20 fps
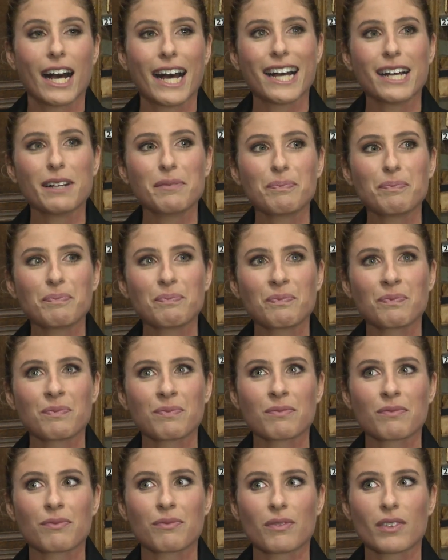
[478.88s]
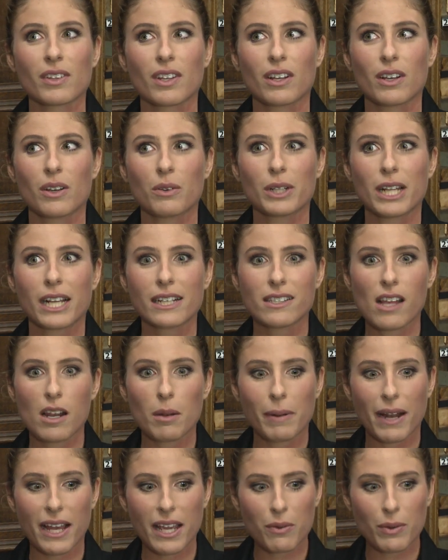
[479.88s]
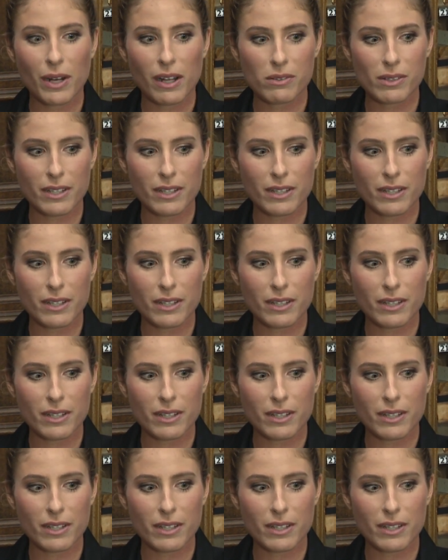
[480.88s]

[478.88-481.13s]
Um, well, I started playing when I